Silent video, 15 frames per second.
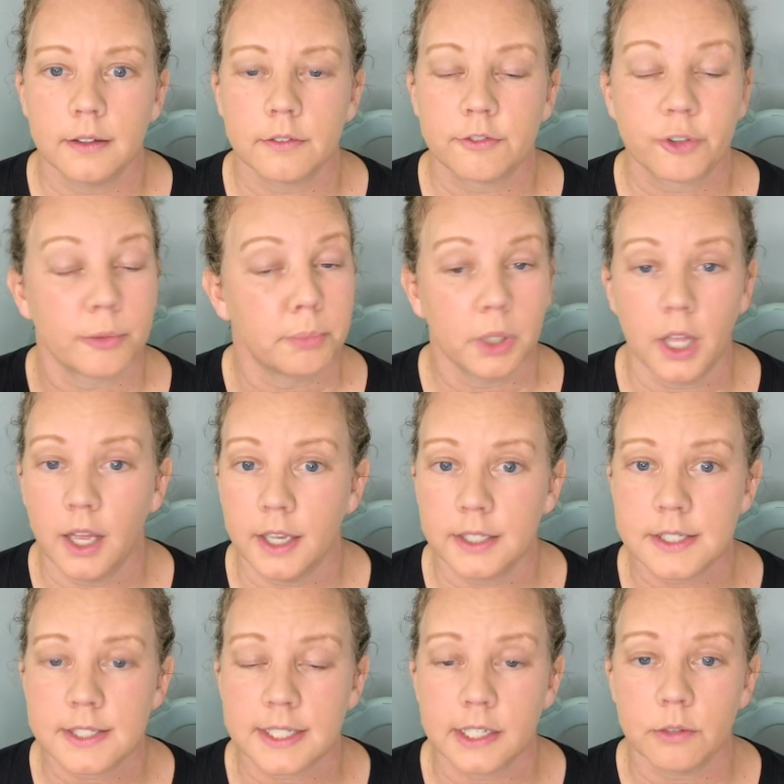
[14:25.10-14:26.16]
For
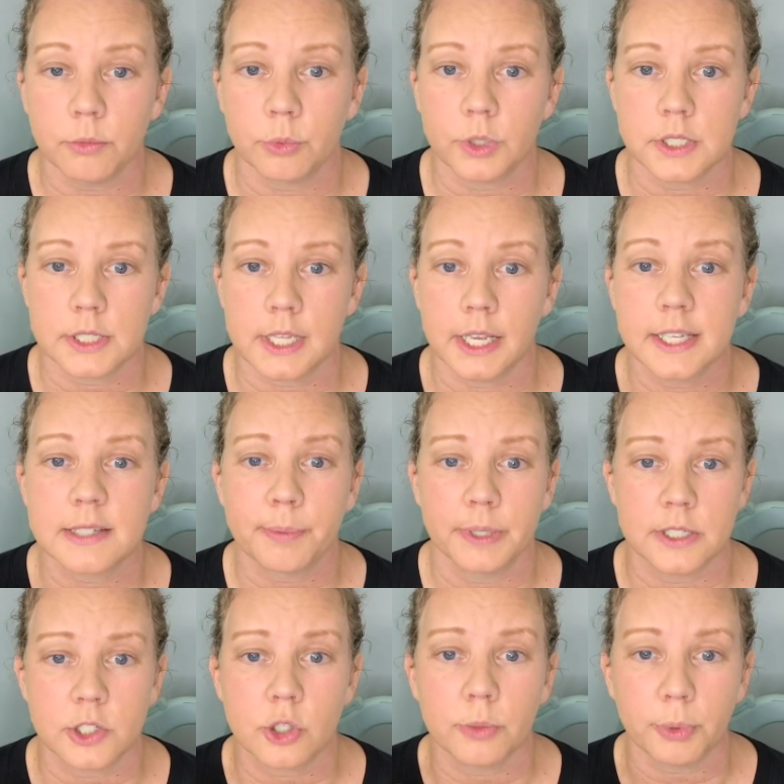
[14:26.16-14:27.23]
blondes, has
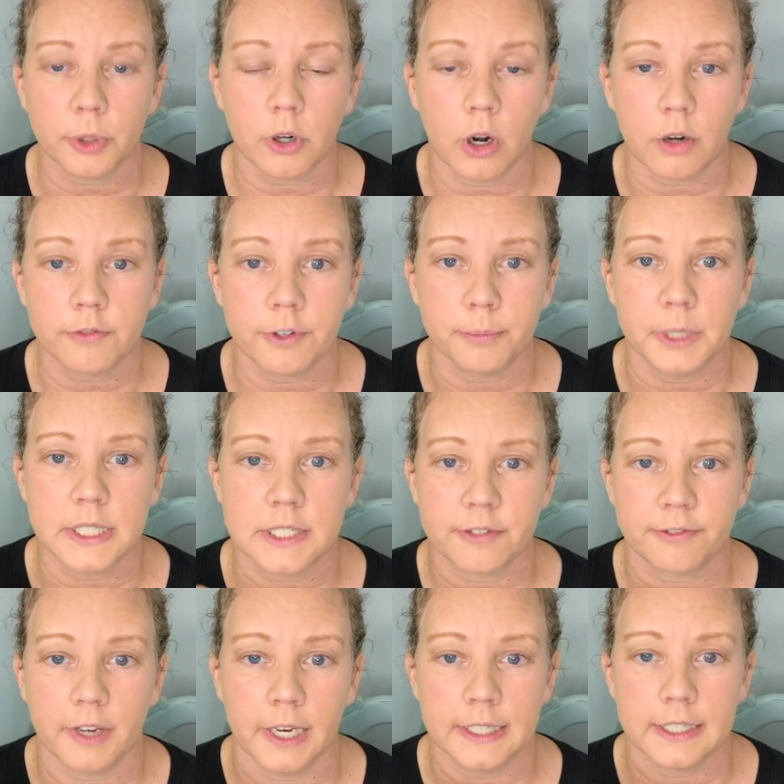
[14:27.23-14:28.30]
been super hard for me to
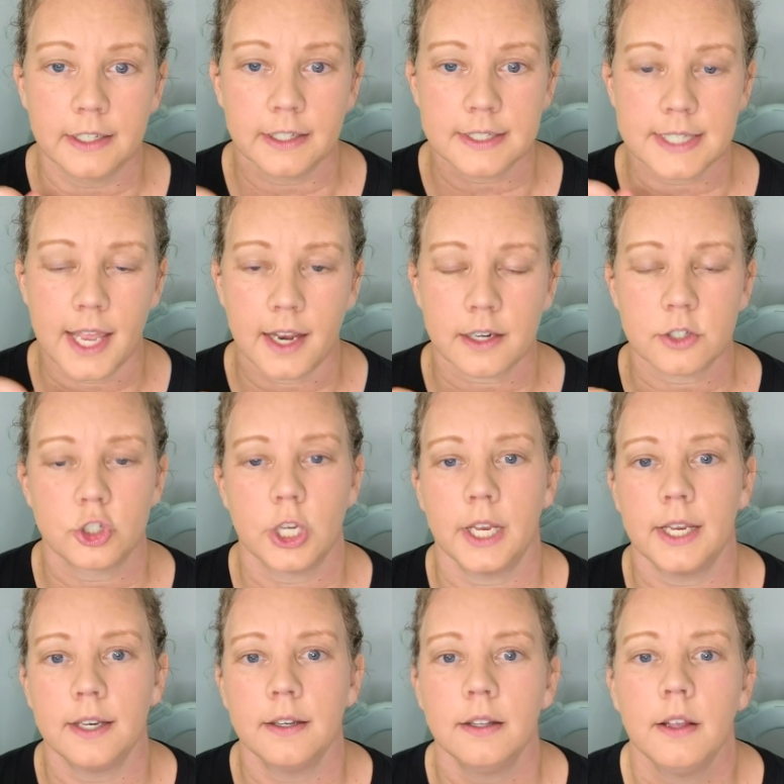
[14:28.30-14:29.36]
find an exact
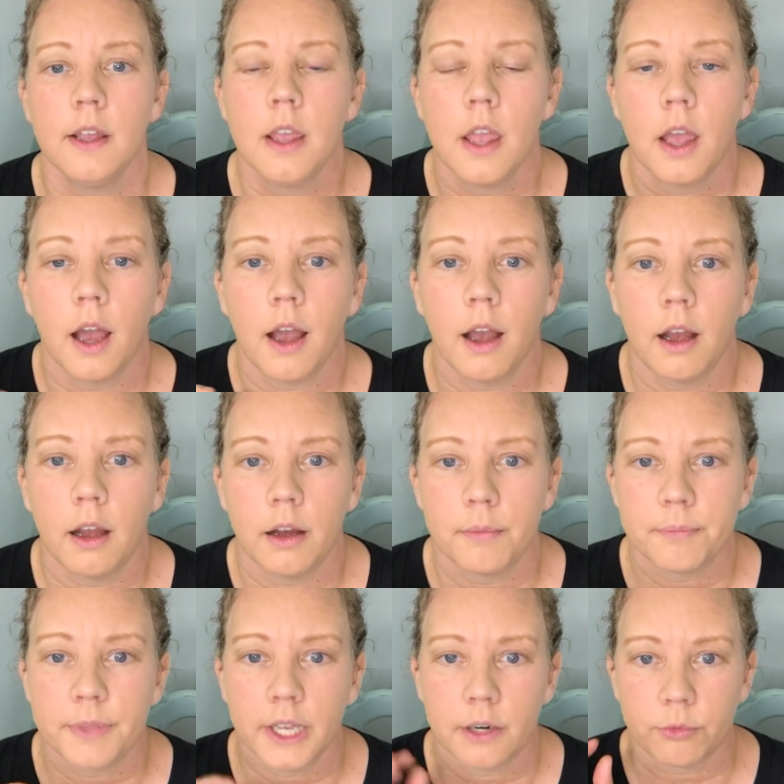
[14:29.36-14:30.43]
shade
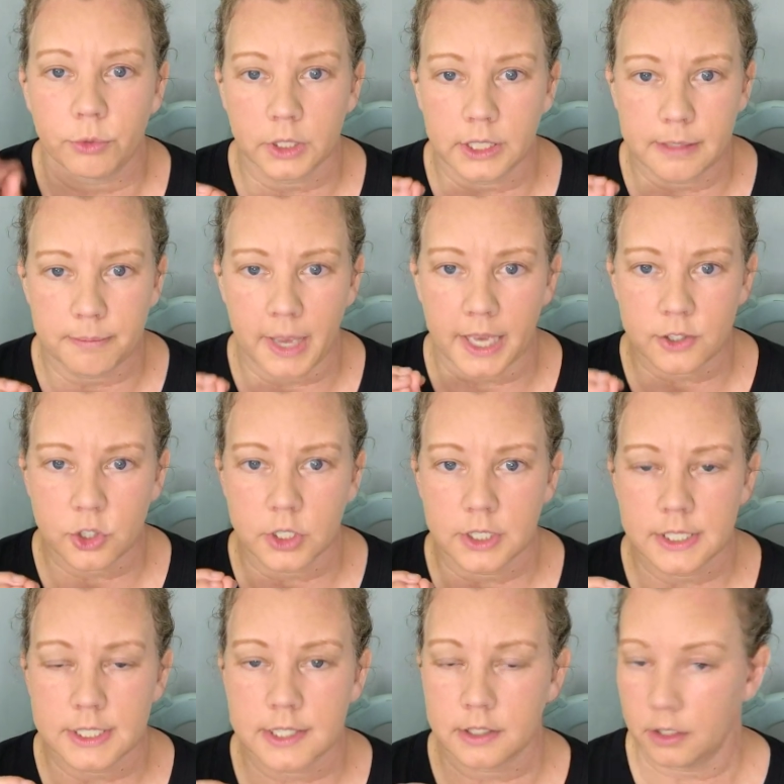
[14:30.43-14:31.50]
that really
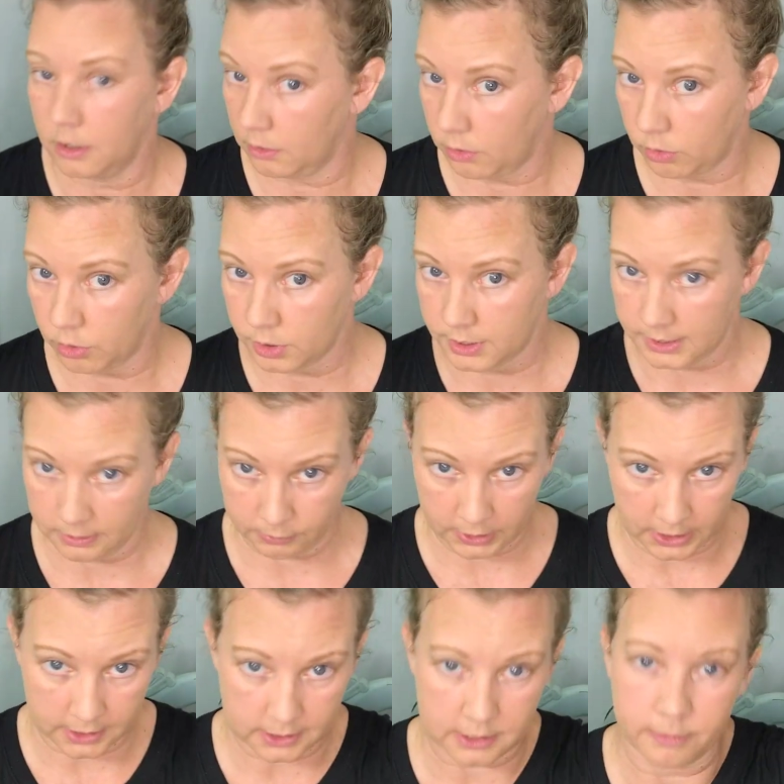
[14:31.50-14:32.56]
matches. And of course, we
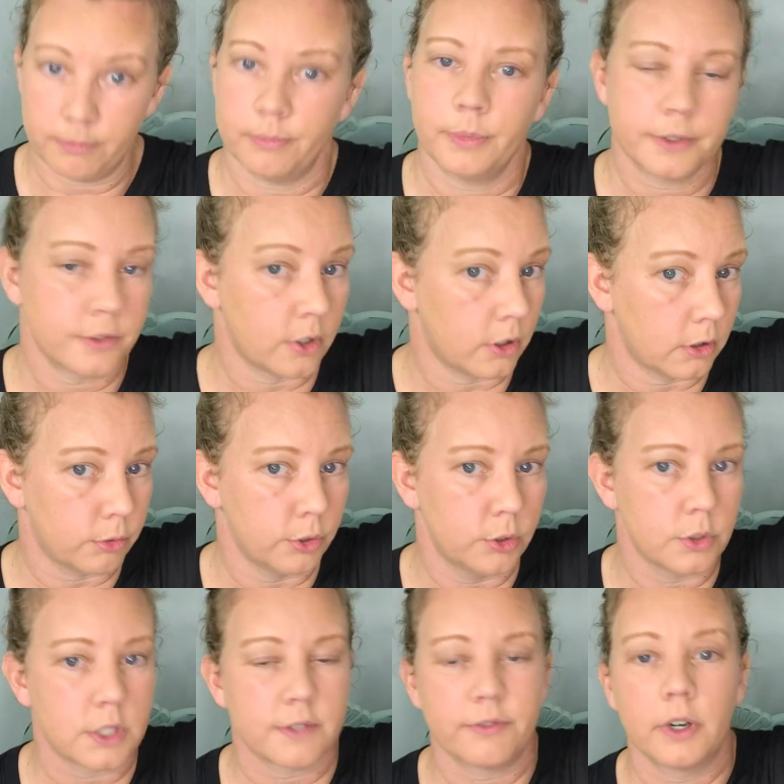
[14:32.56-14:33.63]
got some dark
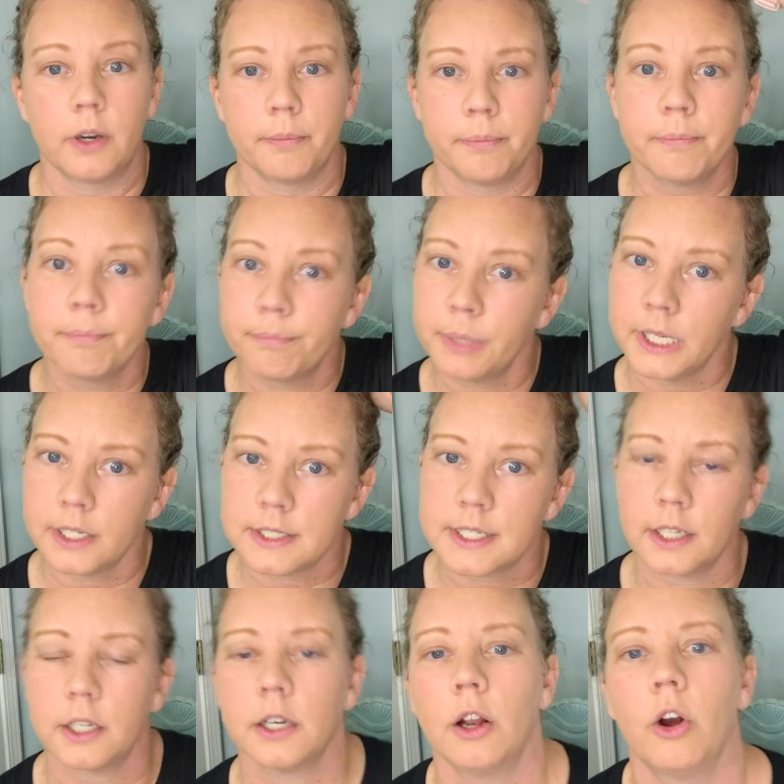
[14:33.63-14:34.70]
roots from being
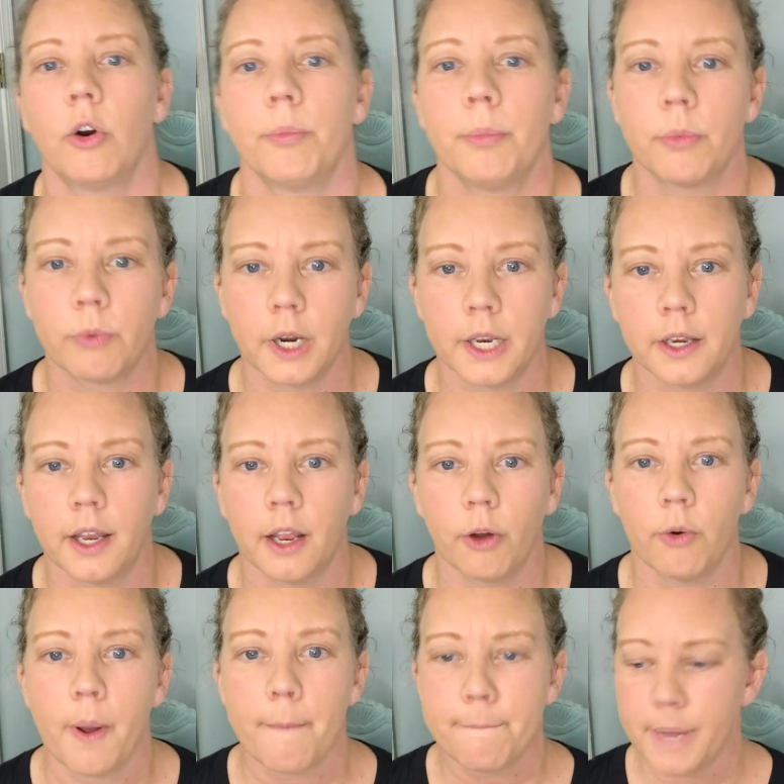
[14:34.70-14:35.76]
stuck at home right
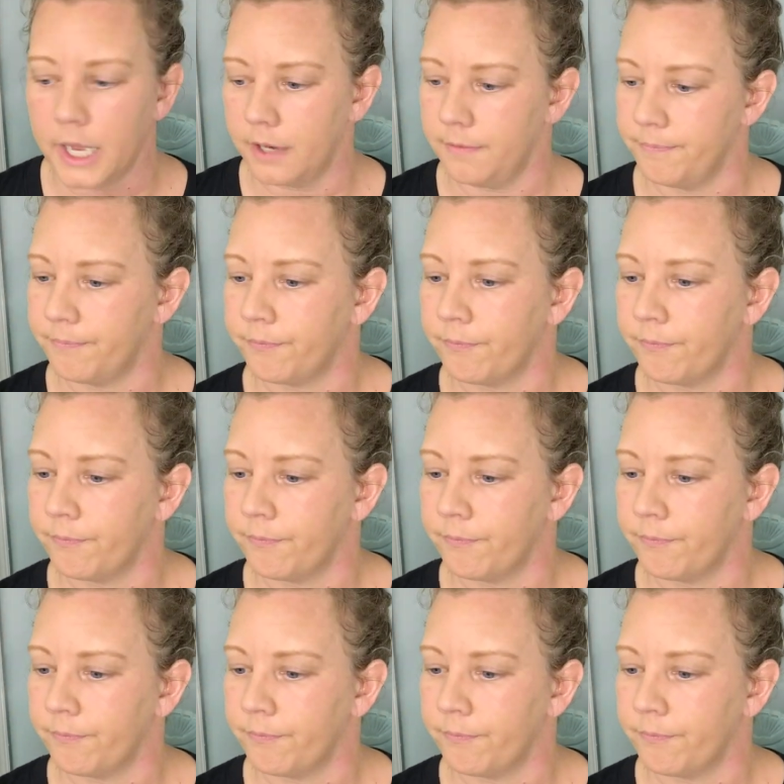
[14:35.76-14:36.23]
now. But